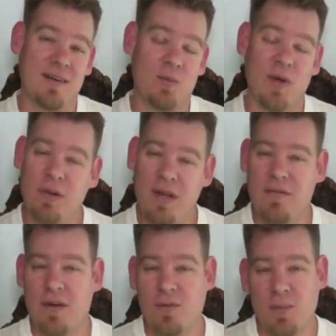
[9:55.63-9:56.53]
We believe
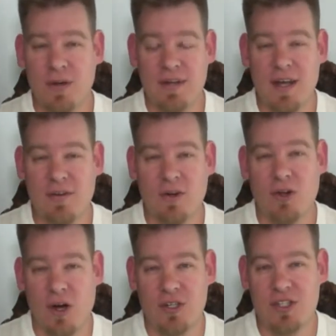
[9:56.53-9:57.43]
that if we bring together a
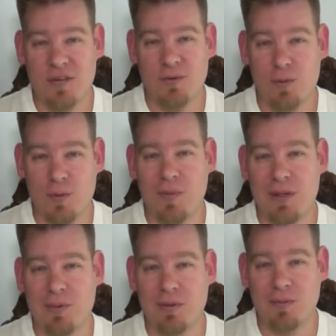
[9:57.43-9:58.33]
large enough group of
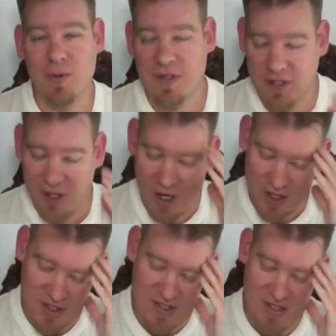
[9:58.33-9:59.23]
people with a
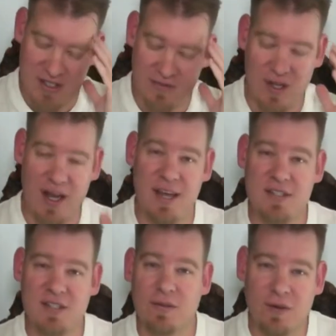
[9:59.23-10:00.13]
consciousness for the
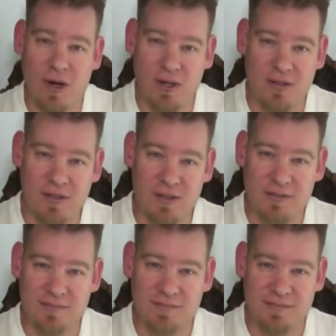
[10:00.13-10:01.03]
highest good of all,
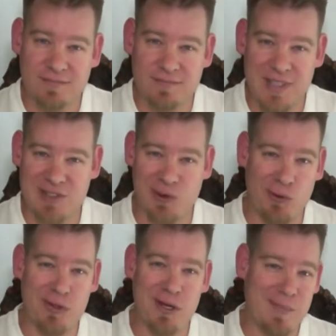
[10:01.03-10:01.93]
it's
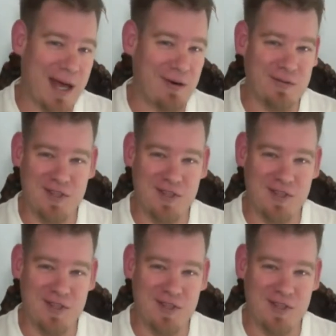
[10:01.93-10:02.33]
only a matter of